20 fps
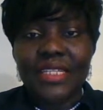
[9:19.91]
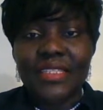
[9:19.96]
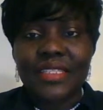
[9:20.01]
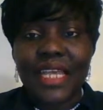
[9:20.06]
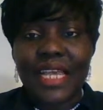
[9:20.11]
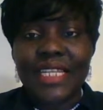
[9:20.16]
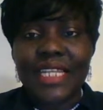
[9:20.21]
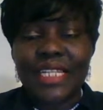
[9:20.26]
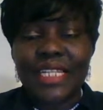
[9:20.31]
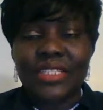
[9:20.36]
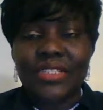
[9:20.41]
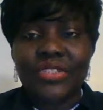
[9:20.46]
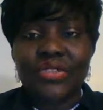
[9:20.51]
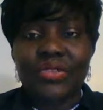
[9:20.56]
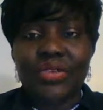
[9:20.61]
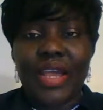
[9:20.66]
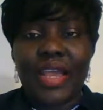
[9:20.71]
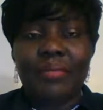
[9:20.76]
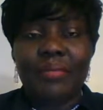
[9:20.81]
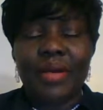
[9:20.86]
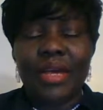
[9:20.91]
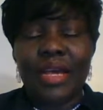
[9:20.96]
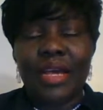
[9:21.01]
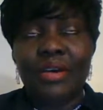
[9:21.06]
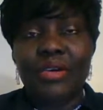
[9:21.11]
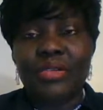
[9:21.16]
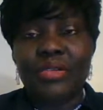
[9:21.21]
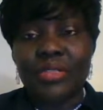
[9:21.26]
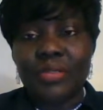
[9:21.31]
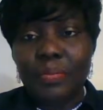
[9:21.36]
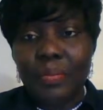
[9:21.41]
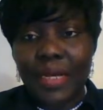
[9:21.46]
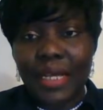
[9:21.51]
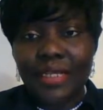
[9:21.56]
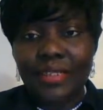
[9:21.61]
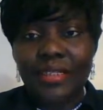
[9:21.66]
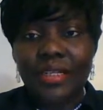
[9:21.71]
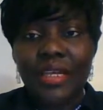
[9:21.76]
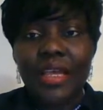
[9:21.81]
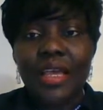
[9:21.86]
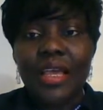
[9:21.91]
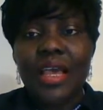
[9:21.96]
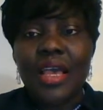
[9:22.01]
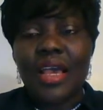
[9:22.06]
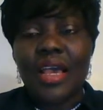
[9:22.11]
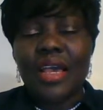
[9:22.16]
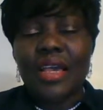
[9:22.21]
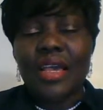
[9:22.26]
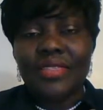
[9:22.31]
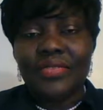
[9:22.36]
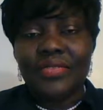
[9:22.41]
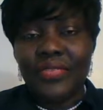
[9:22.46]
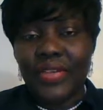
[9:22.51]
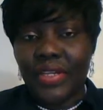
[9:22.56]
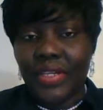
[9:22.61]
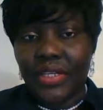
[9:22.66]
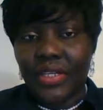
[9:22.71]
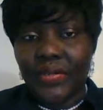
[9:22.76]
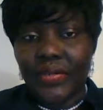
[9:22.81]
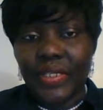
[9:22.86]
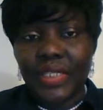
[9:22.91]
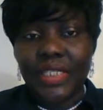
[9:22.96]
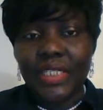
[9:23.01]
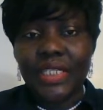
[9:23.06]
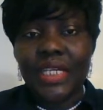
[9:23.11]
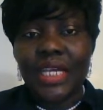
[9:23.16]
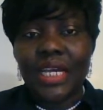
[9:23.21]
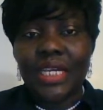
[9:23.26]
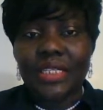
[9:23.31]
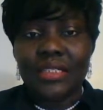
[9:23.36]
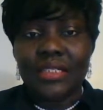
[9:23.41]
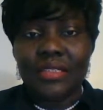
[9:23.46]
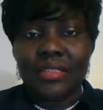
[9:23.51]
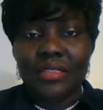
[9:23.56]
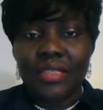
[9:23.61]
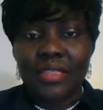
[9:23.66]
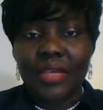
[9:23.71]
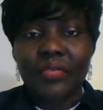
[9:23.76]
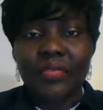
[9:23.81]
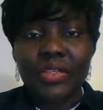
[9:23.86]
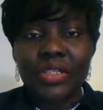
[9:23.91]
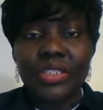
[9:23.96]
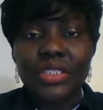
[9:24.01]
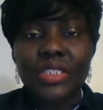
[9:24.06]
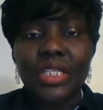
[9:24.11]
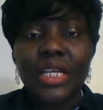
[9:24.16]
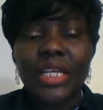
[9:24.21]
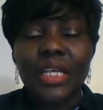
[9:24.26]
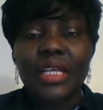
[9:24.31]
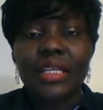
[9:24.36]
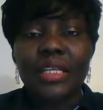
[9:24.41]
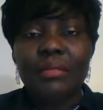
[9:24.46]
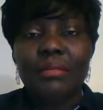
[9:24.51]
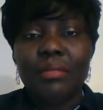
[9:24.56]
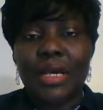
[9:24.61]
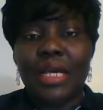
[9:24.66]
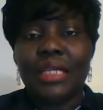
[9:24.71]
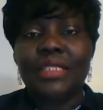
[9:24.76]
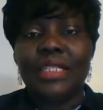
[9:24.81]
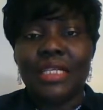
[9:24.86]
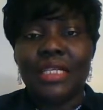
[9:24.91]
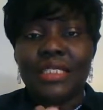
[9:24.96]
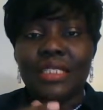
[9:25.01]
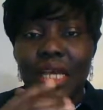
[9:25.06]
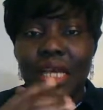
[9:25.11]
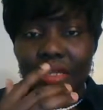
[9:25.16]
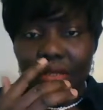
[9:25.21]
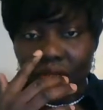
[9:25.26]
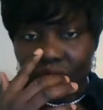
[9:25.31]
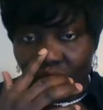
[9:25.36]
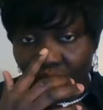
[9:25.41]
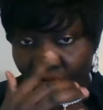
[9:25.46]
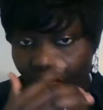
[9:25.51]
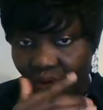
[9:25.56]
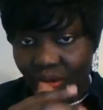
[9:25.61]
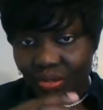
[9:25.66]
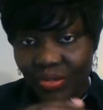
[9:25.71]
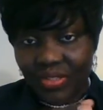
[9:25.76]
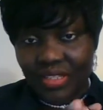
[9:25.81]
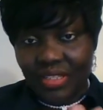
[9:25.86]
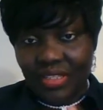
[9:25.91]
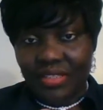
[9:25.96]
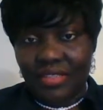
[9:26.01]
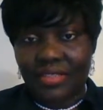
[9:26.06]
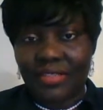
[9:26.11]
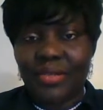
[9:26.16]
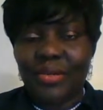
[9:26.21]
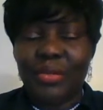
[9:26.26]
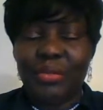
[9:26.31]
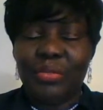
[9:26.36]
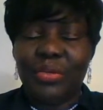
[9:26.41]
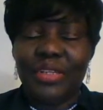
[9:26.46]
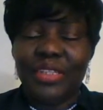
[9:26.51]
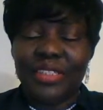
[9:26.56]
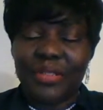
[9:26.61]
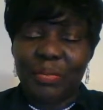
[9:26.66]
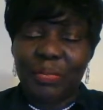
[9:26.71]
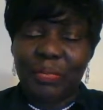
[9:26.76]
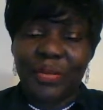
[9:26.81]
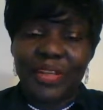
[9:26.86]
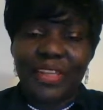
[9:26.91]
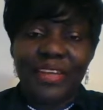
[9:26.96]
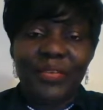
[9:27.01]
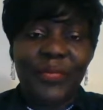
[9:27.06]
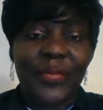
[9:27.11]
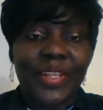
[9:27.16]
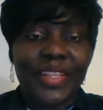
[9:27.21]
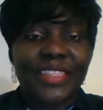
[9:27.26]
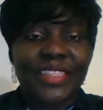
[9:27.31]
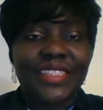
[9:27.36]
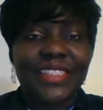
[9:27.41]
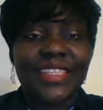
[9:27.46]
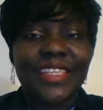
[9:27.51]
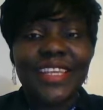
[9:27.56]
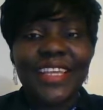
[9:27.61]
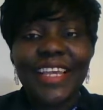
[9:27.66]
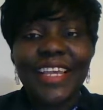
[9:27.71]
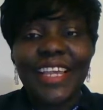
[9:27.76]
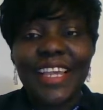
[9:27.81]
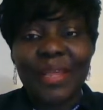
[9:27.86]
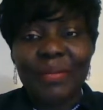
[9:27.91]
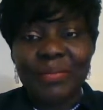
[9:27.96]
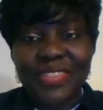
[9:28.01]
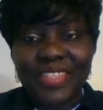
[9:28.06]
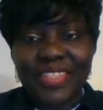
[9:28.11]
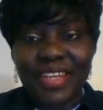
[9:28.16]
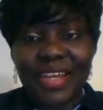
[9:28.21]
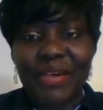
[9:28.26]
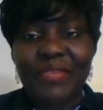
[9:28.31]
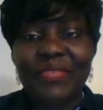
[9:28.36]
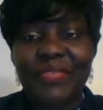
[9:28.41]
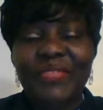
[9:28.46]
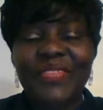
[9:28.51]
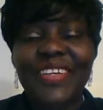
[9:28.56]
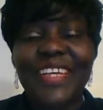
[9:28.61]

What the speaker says: Saida described her husband as very greedy and selfish, man that cannot even use his own money to play with himself.